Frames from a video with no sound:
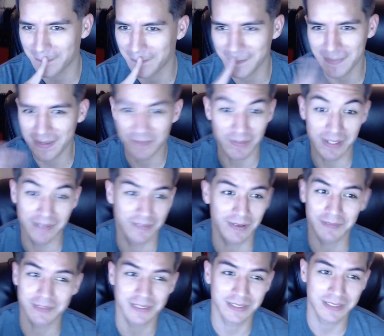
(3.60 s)
whatever. I'm
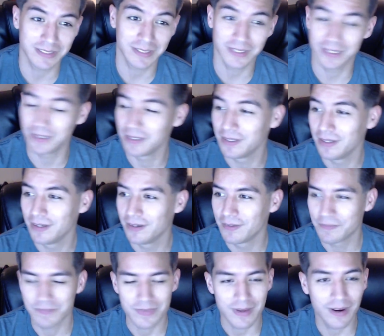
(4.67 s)
just gonna start it.
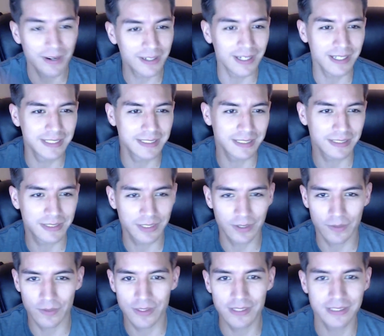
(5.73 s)
Alright, guys. So
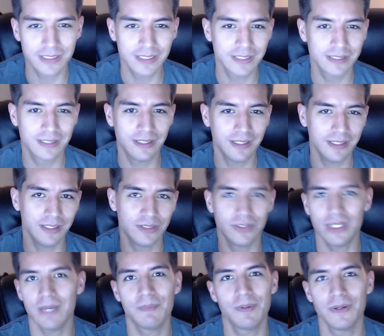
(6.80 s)
this is the
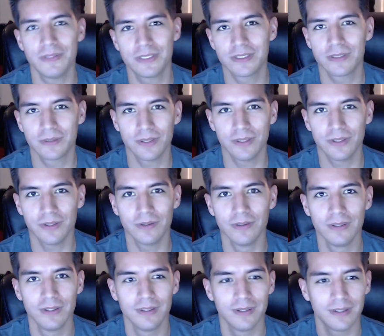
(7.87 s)
ChuDat pose tutorial
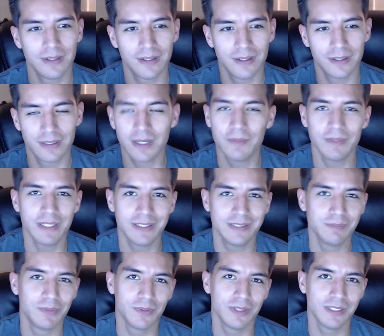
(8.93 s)
coming at you,
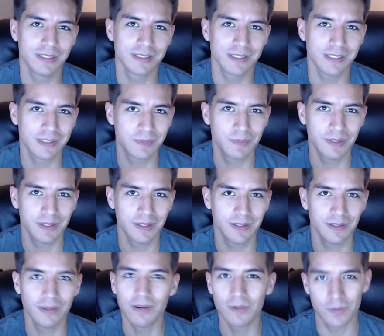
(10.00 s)
boys. It's been
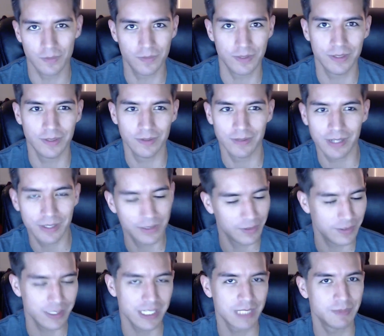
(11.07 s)
long overdue. I know you
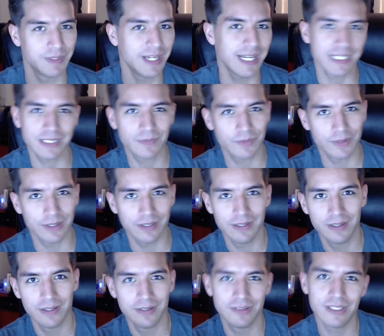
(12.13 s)
guys been asking for it.
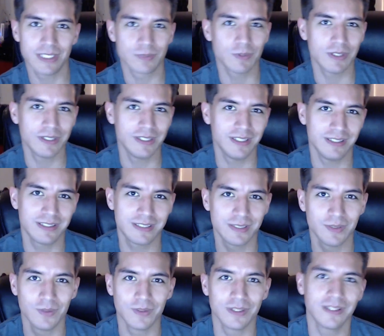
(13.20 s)
You guys wanted it,
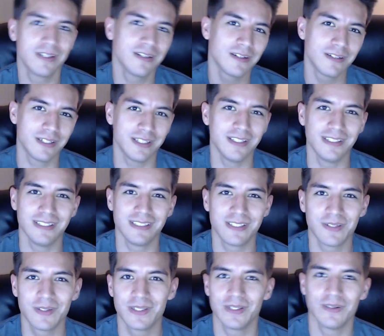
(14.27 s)
so here it is. Here
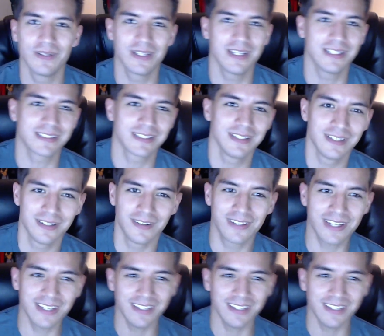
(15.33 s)
you go, guys. Okay.